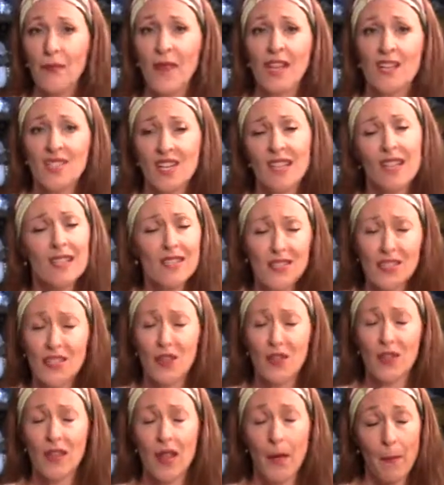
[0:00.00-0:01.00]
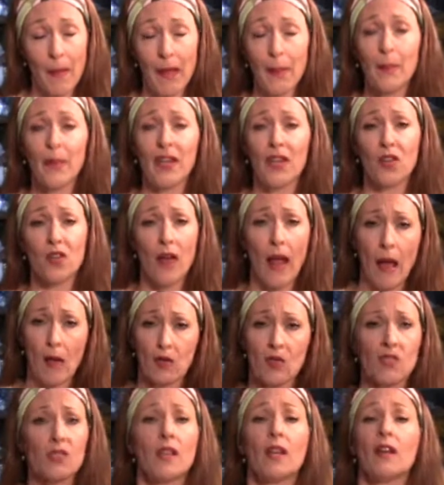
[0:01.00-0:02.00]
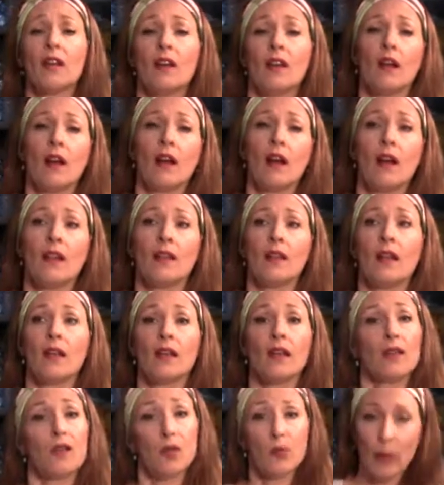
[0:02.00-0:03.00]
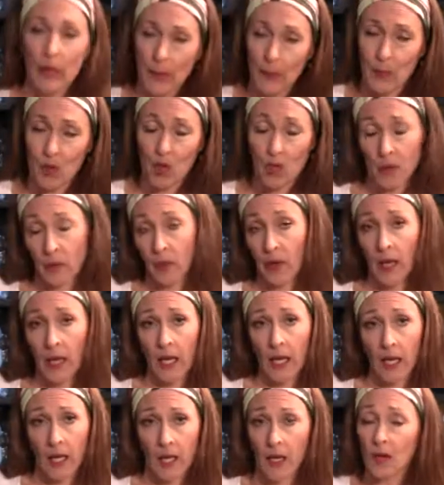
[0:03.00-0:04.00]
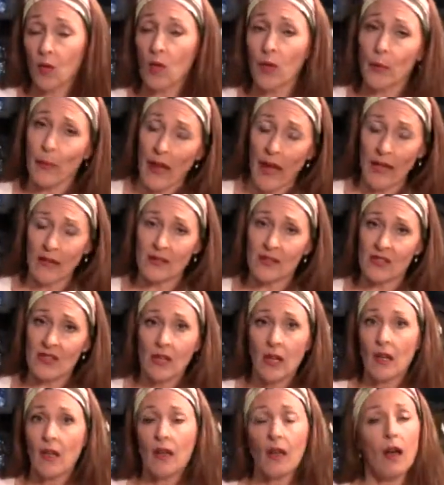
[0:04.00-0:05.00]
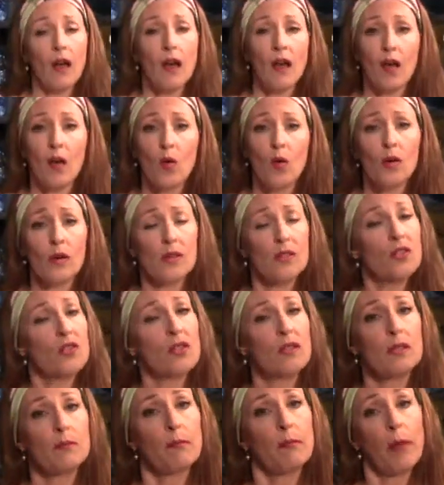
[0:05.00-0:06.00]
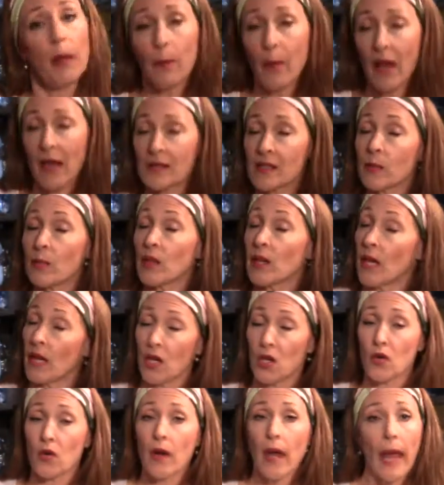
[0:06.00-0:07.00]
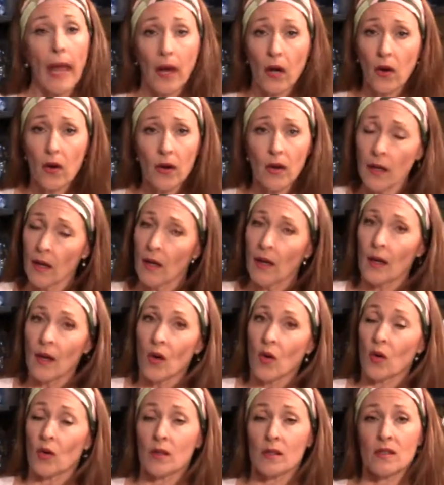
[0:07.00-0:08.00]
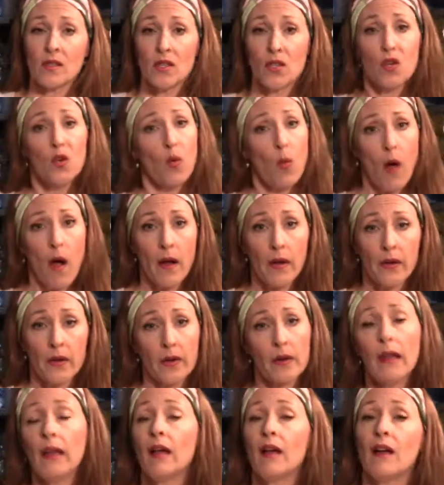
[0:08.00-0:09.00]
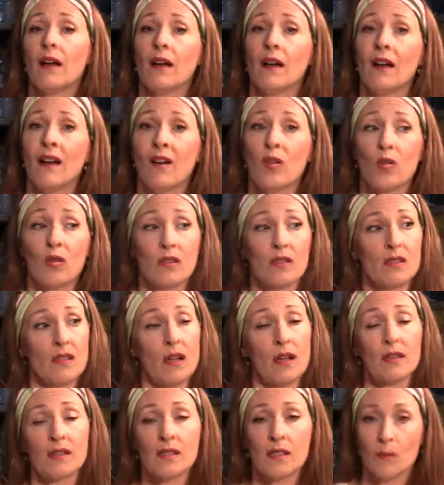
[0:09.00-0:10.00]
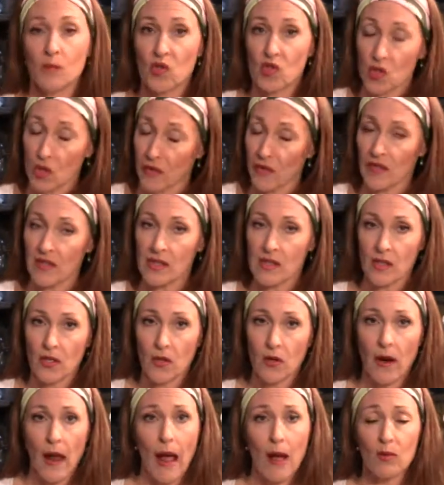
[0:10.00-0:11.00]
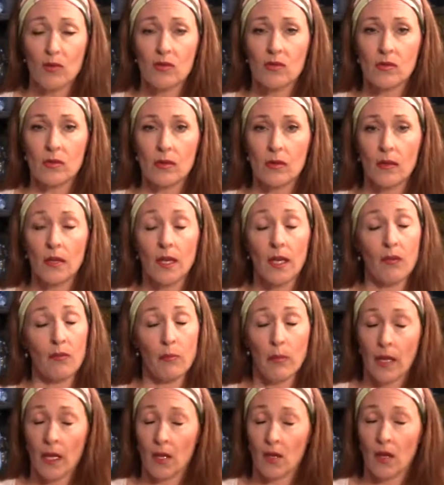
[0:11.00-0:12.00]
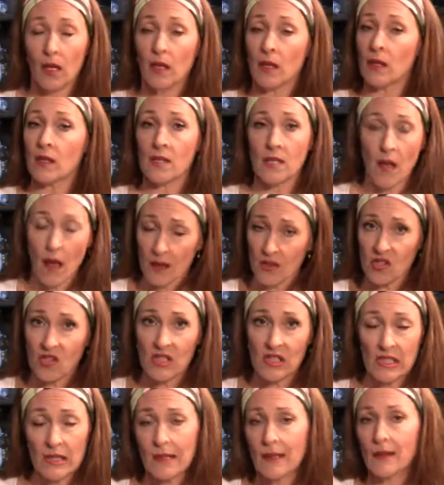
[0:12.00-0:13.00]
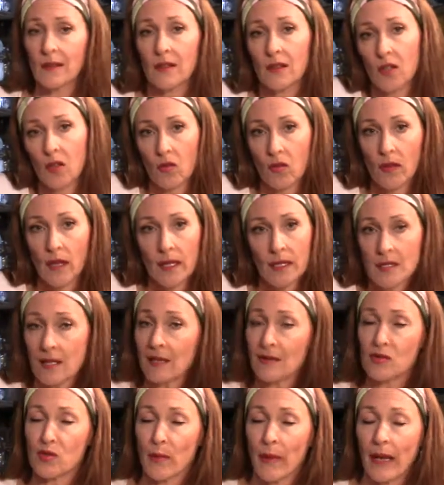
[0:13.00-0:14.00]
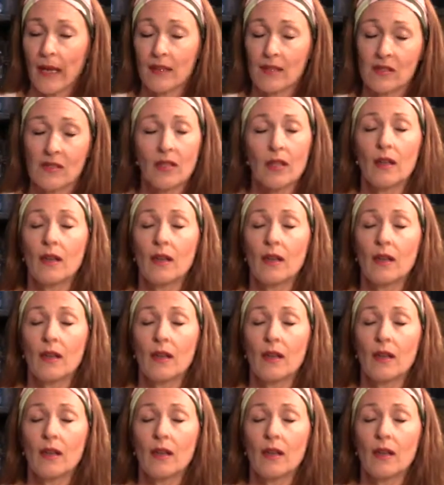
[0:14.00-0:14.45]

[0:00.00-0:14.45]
to consider that might be in your house that either people are bringing in, or pets, or it's just possibly in your air, or it's in your water, or it's on some surface in your house, or it could even be in the dust, you know, like dust mites.